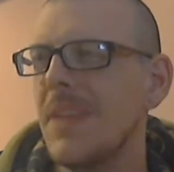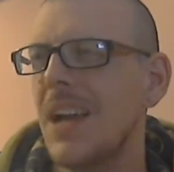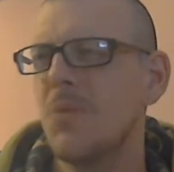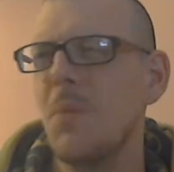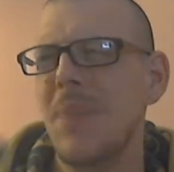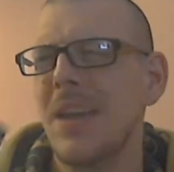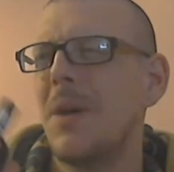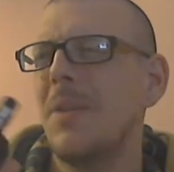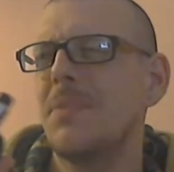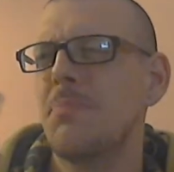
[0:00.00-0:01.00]
That's what I'm picking
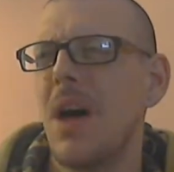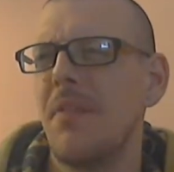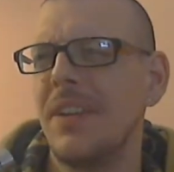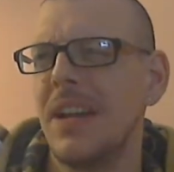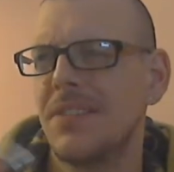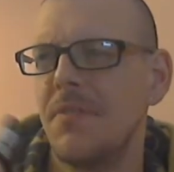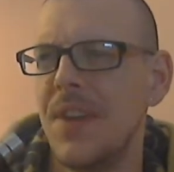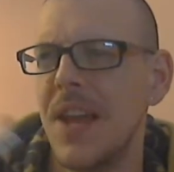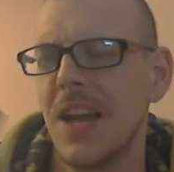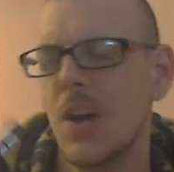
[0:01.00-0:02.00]
about this, but I think that's the
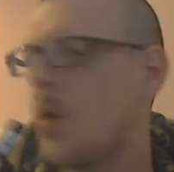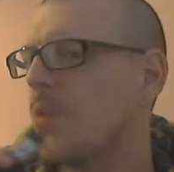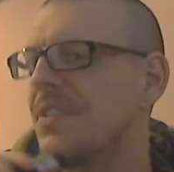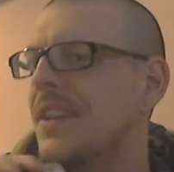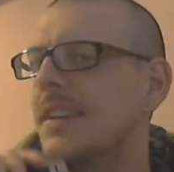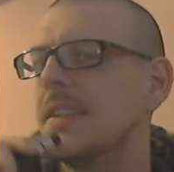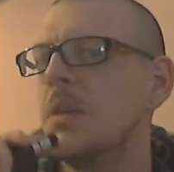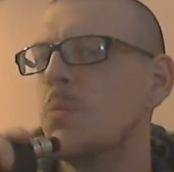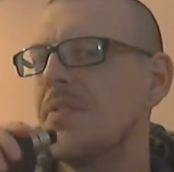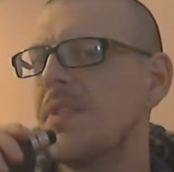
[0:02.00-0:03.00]
vanilla causing that
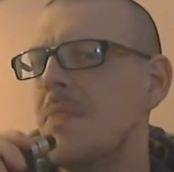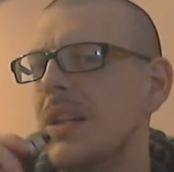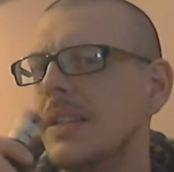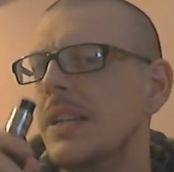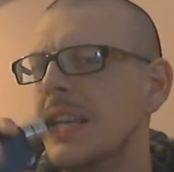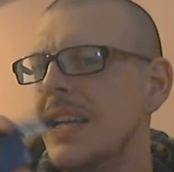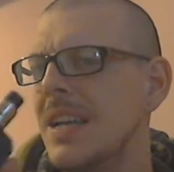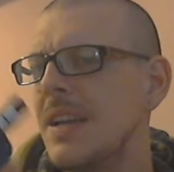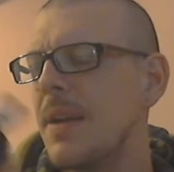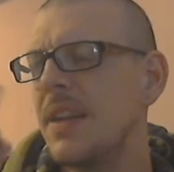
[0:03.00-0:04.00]
with the milk.
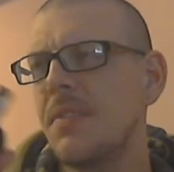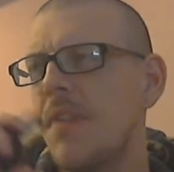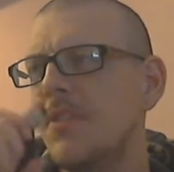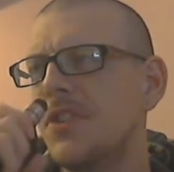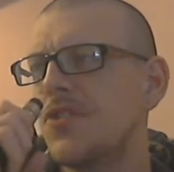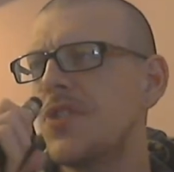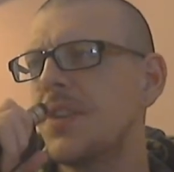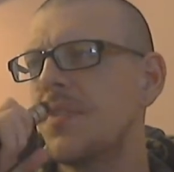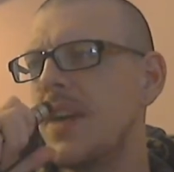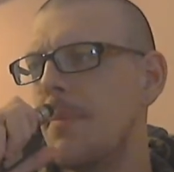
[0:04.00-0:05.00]
It's a very strange
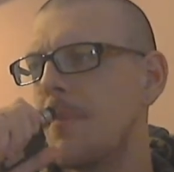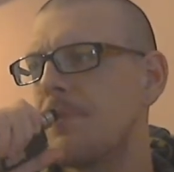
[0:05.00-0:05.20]
fade.